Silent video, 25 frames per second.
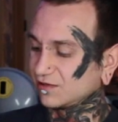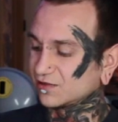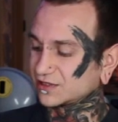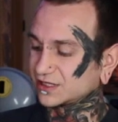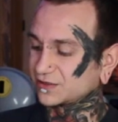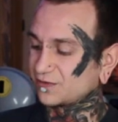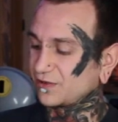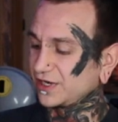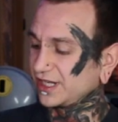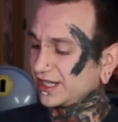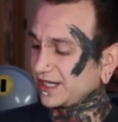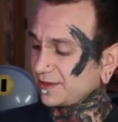
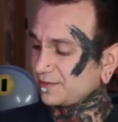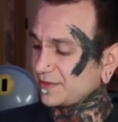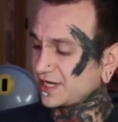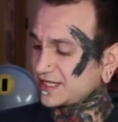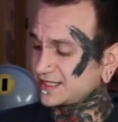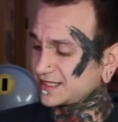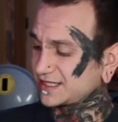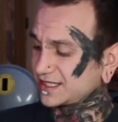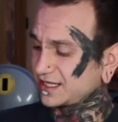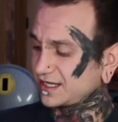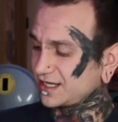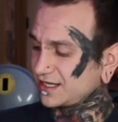looks really
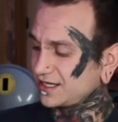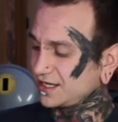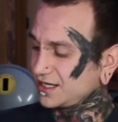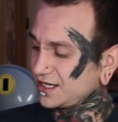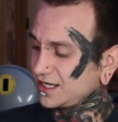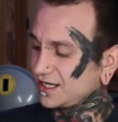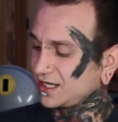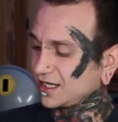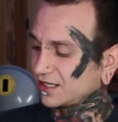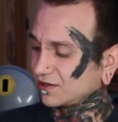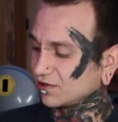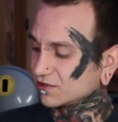messy.
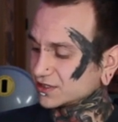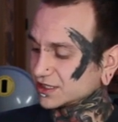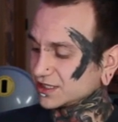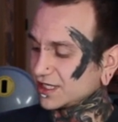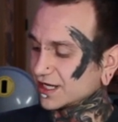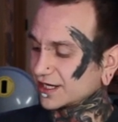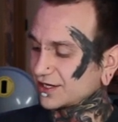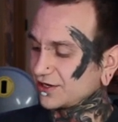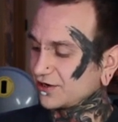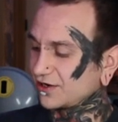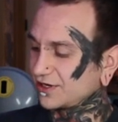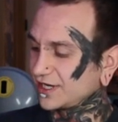It looks
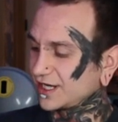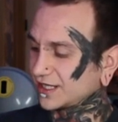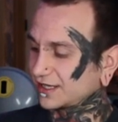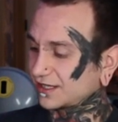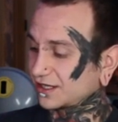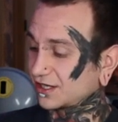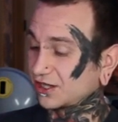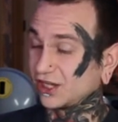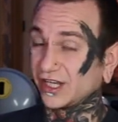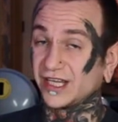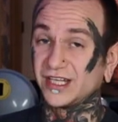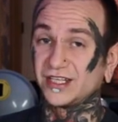like you're
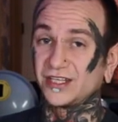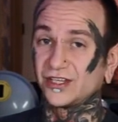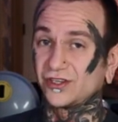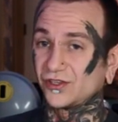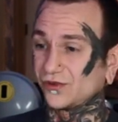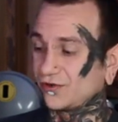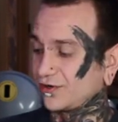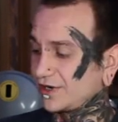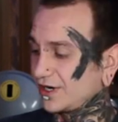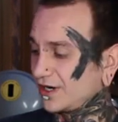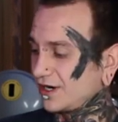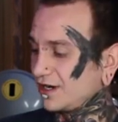not clean
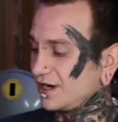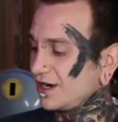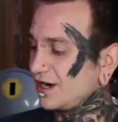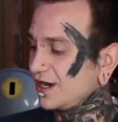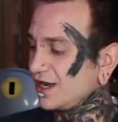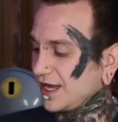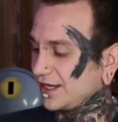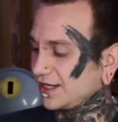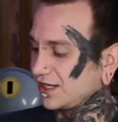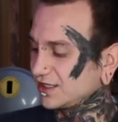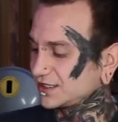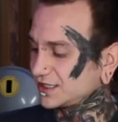tattooer.
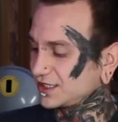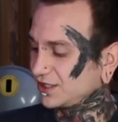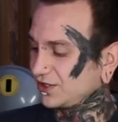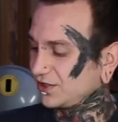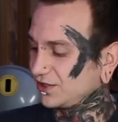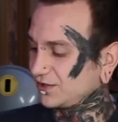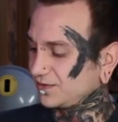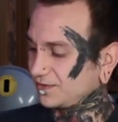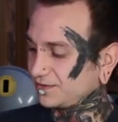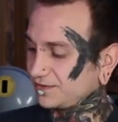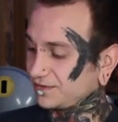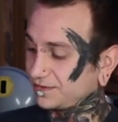And
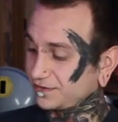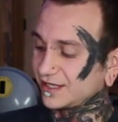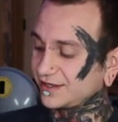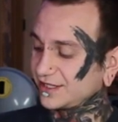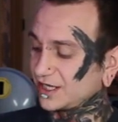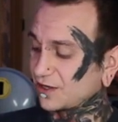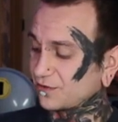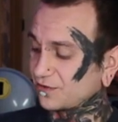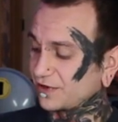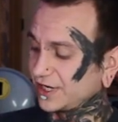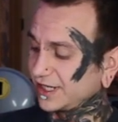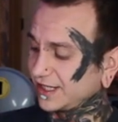also,
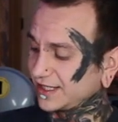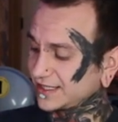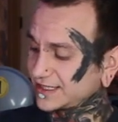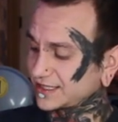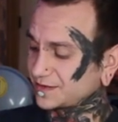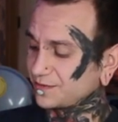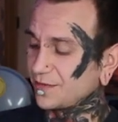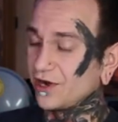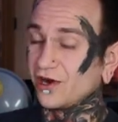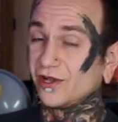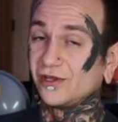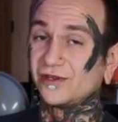they're really
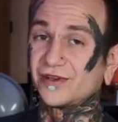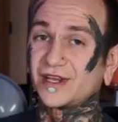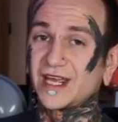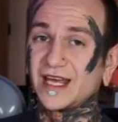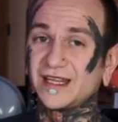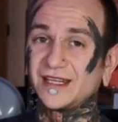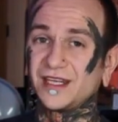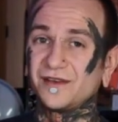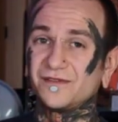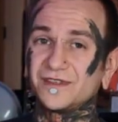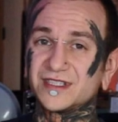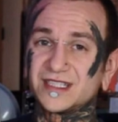small. You
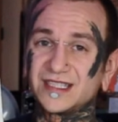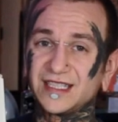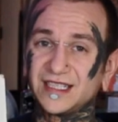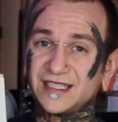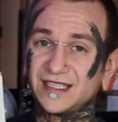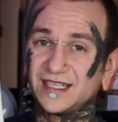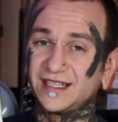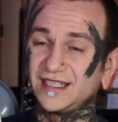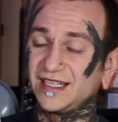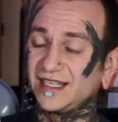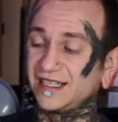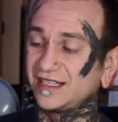can't even see
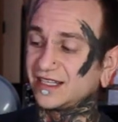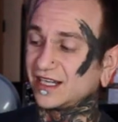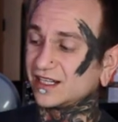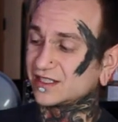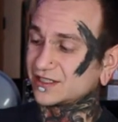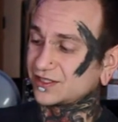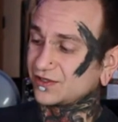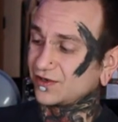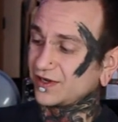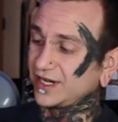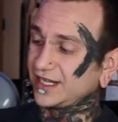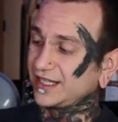the
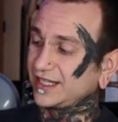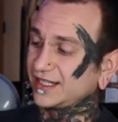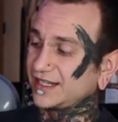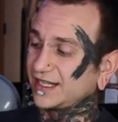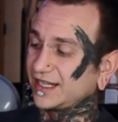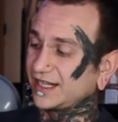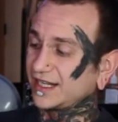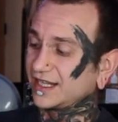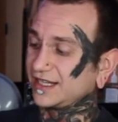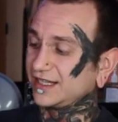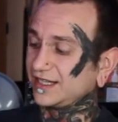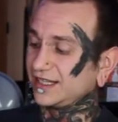details or
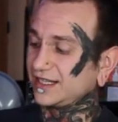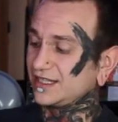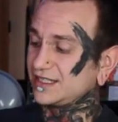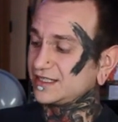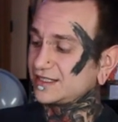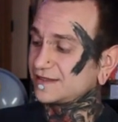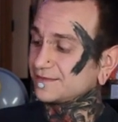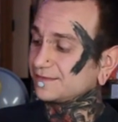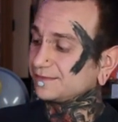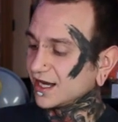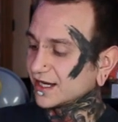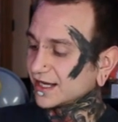anything in
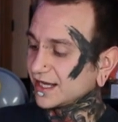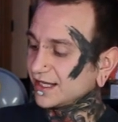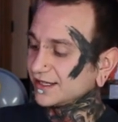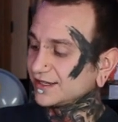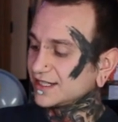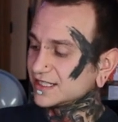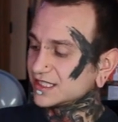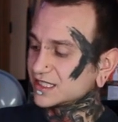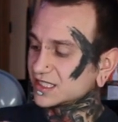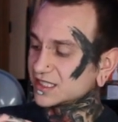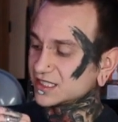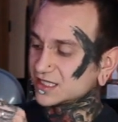these. Again,
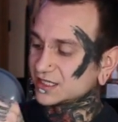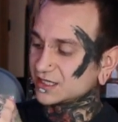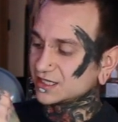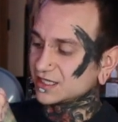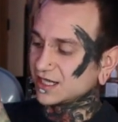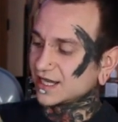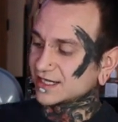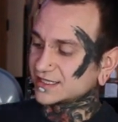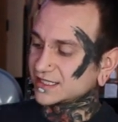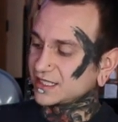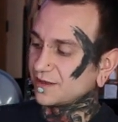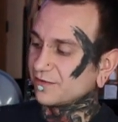this is
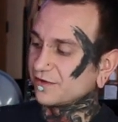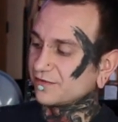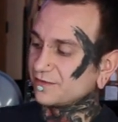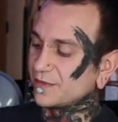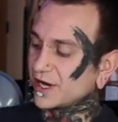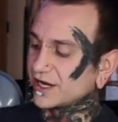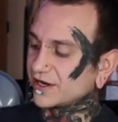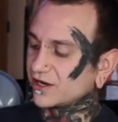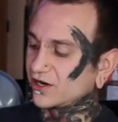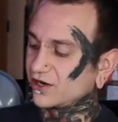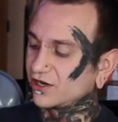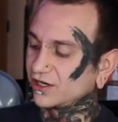like some of
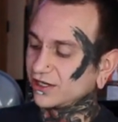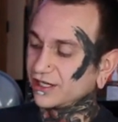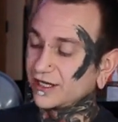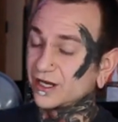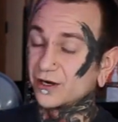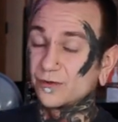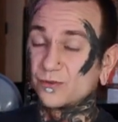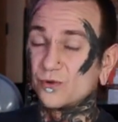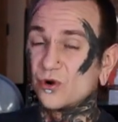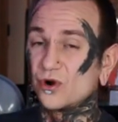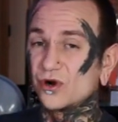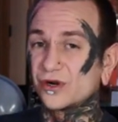my
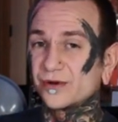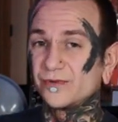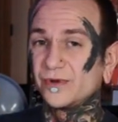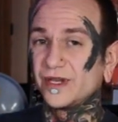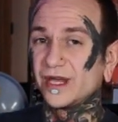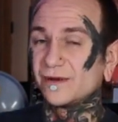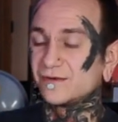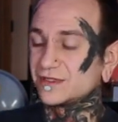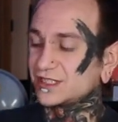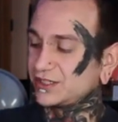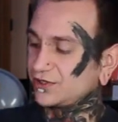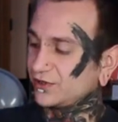earlier work when
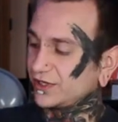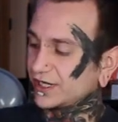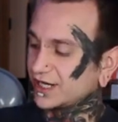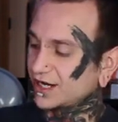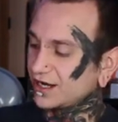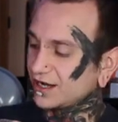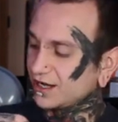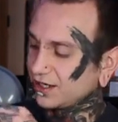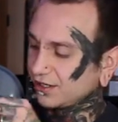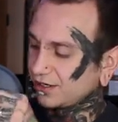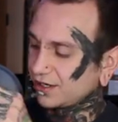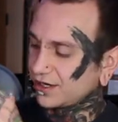I was doing
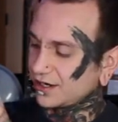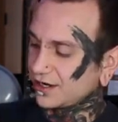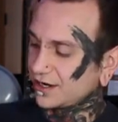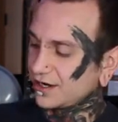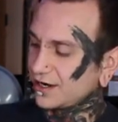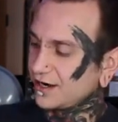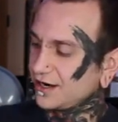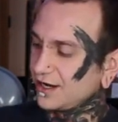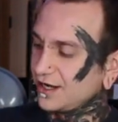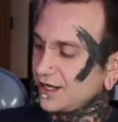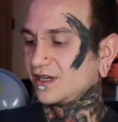color.